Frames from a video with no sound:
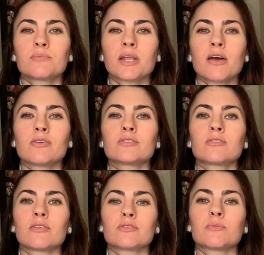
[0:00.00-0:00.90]
But I
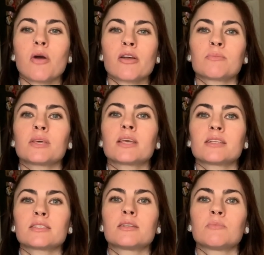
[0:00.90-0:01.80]
also, there's a part of me that
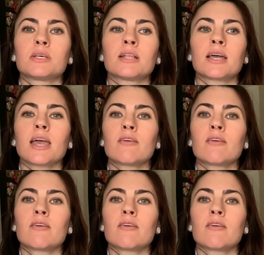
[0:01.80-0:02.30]
is going to be like